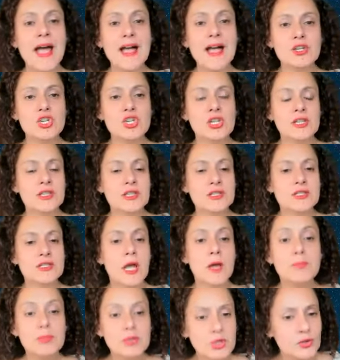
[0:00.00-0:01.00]
Actually, the
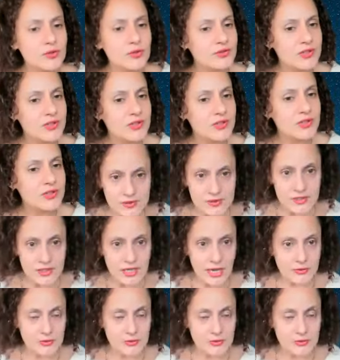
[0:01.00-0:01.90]
temple of love is in